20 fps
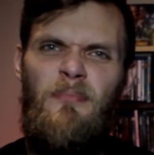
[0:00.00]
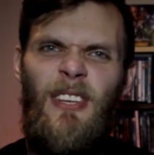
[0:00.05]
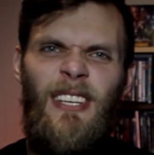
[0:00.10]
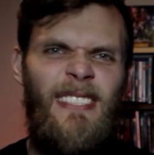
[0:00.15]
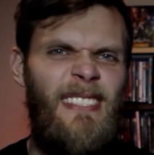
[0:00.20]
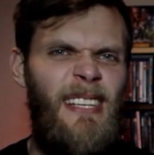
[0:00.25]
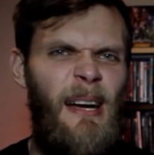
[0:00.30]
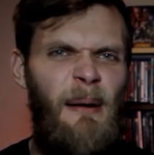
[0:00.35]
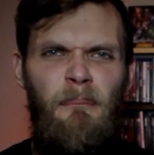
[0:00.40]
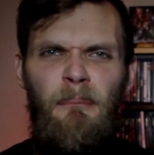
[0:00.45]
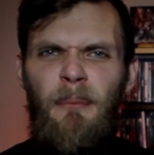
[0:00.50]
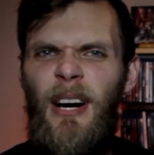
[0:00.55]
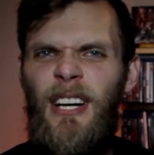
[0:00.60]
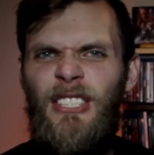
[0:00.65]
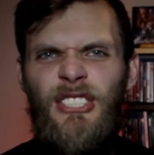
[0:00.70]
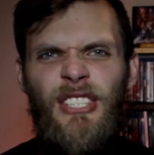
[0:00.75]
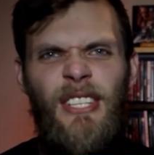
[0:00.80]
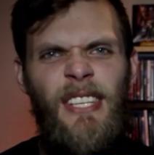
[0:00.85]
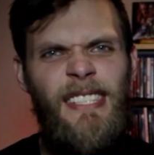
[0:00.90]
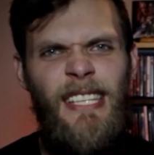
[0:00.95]
just a
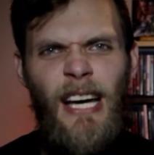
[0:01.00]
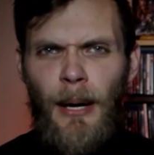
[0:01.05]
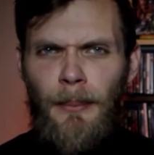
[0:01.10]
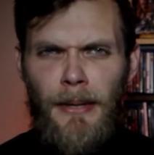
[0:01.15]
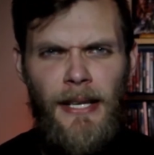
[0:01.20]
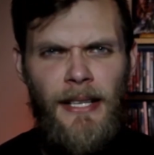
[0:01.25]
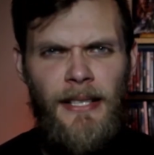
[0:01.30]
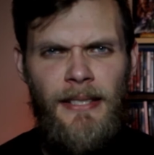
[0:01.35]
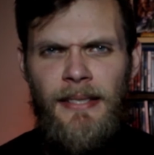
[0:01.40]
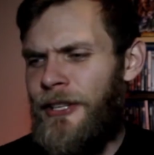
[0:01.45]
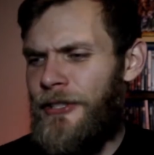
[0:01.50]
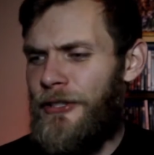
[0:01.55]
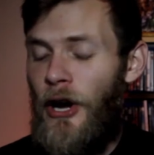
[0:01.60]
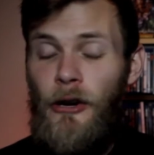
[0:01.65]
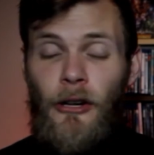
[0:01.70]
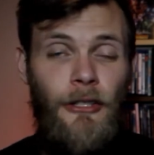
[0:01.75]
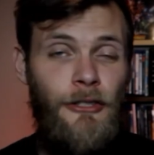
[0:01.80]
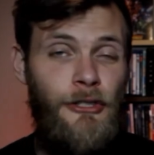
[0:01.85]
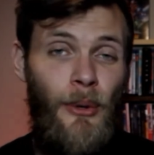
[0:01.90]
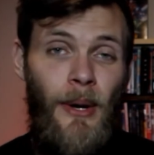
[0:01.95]
bunch of dummies.
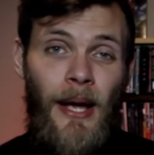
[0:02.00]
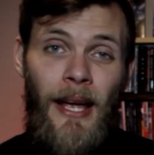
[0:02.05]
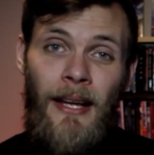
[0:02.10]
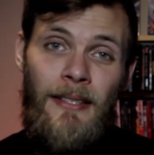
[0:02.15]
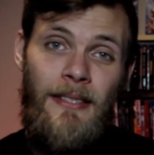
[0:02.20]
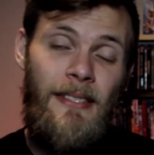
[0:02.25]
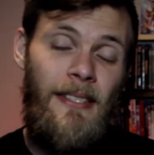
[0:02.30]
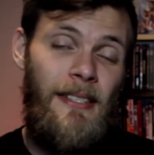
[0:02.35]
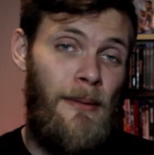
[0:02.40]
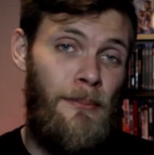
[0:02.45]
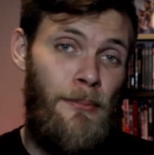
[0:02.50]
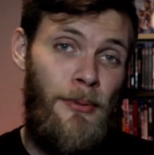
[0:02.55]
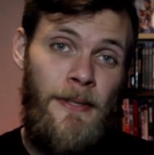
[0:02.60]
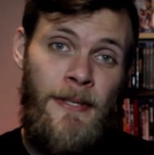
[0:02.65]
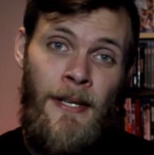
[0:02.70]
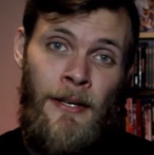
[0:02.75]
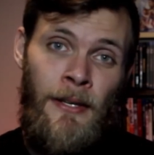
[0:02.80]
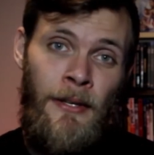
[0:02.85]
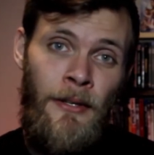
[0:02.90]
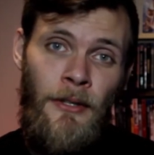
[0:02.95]
Scarlett Johansson in
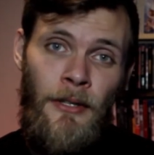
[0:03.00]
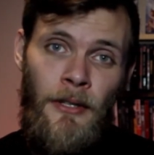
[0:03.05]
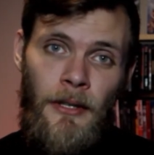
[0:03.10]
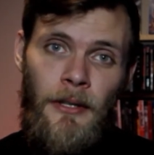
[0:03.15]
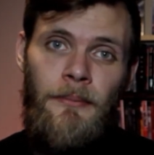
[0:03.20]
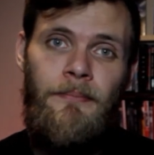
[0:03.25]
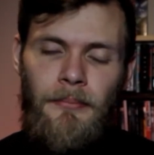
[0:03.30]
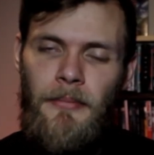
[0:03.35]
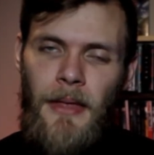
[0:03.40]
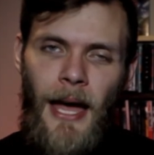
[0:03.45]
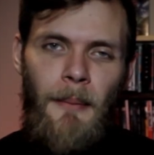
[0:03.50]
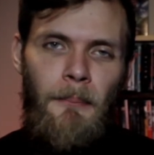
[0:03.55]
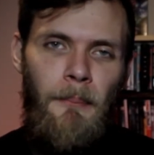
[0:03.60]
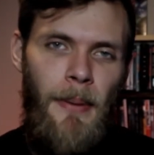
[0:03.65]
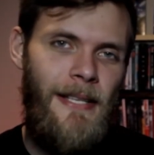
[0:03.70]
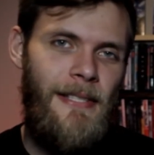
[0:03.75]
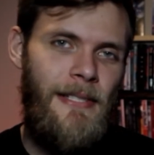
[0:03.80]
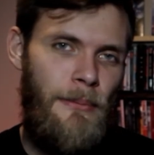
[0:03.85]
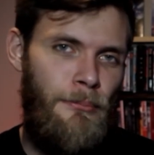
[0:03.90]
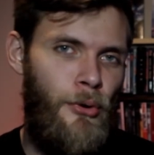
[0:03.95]
particular, that
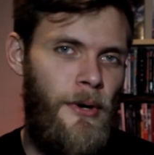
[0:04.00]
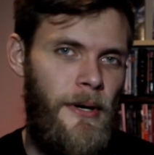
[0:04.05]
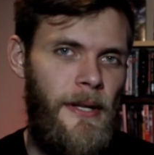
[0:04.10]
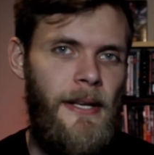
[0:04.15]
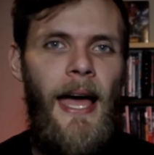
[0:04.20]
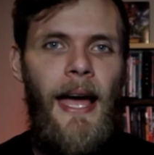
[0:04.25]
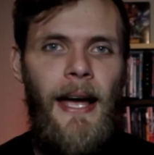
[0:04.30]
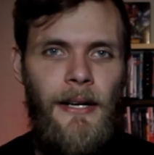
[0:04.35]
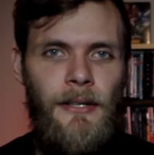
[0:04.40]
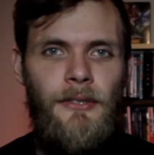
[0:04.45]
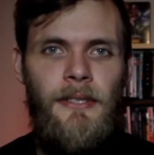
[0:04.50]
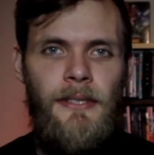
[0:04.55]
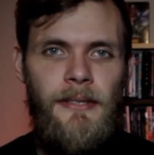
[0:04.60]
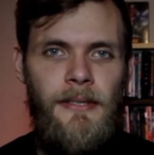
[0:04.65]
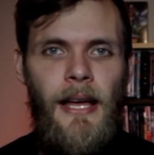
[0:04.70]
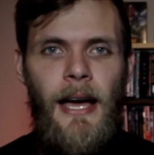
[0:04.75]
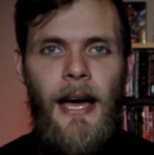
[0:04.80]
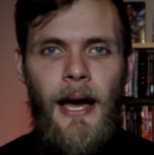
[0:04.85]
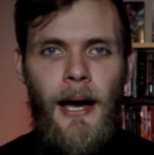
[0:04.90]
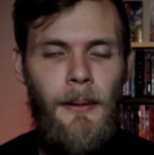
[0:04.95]
Best Supporting Actress
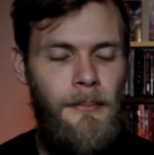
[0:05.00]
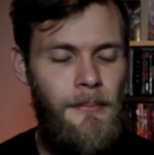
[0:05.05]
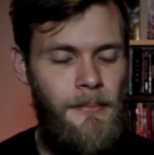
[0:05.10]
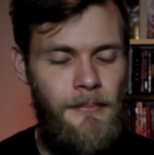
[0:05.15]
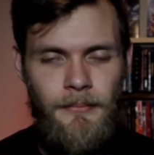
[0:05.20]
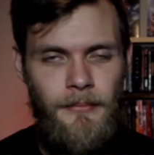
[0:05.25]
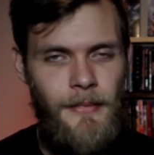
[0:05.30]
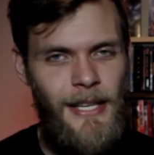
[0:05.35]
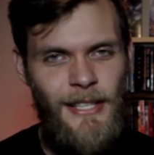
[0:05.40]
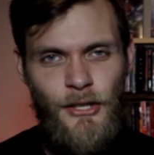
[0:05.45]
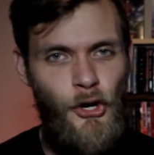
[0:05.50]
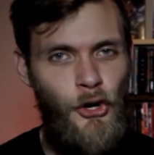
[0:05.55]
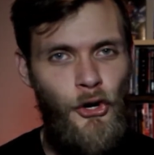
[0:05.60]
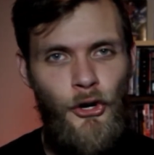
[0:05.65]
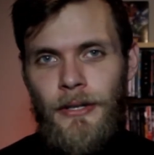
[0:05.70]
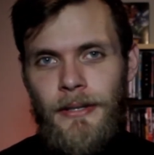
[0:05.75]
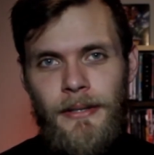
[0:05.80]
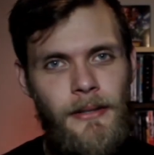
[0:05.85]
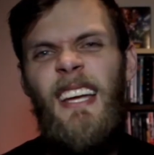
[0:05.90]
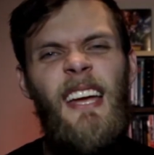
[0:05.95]
nom, it's
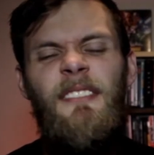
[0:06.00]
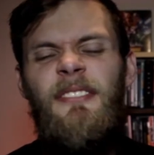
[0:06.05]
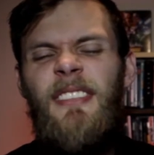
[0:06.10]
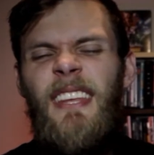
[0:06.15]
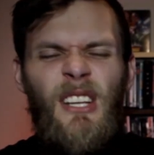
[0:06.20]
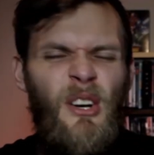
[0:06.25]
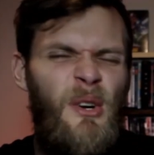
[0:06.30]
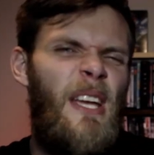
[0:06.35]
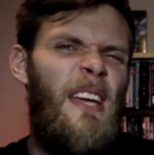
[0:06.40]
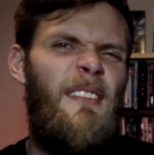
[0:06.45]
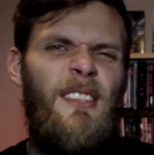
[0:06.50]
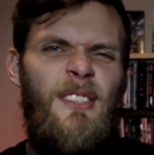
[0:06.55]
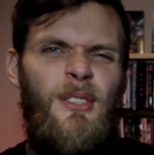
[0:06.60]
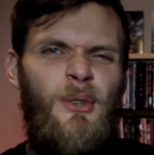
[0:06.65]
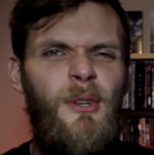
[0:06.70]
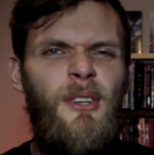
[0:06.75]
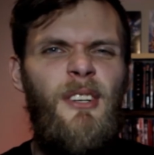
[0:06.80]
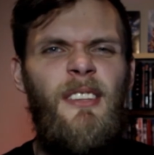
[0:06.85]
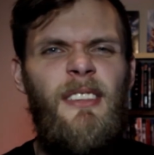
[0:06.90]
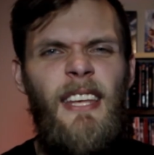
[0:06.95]
hers. If they don't give it to
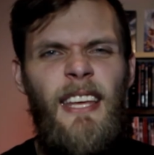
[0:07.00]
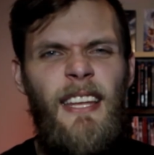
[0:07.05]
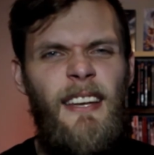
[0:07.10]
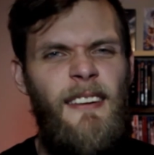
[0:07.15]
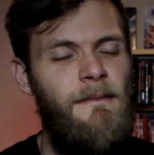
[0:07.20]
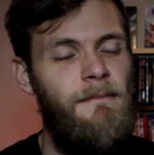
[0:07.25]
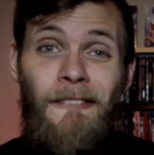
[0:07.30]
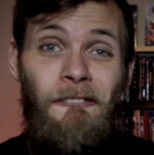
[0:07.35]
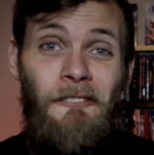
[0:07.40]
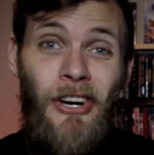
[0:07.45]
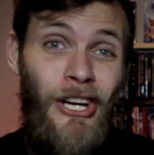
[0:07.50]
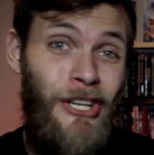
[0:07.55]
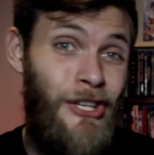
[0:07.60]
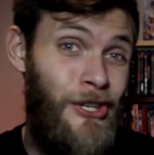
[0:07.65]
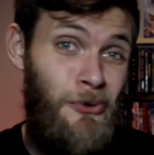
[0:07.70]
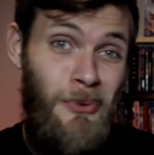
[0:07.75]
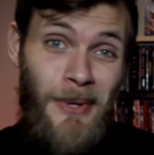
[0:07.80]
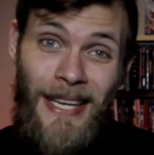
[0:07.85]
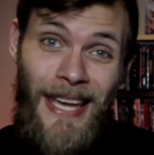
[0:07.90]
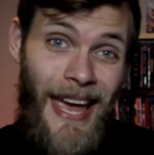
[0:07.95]
her, then fuck
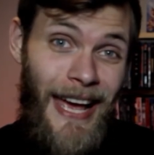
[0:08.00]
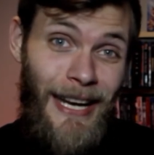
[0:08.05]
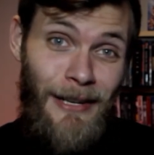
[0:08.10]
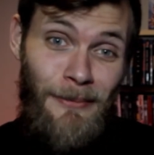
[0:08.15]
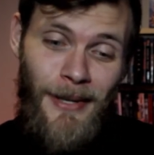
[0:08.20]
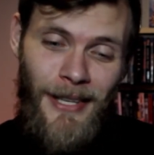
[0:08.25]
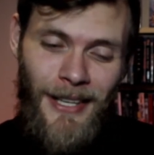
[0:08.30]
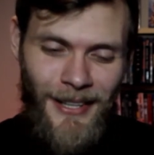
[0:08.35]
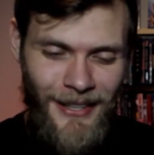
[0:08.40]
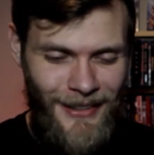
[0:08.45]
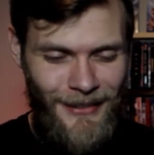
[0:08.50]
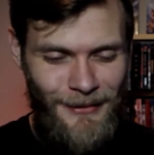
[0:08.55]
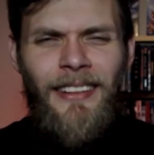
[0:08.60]
you, Academy.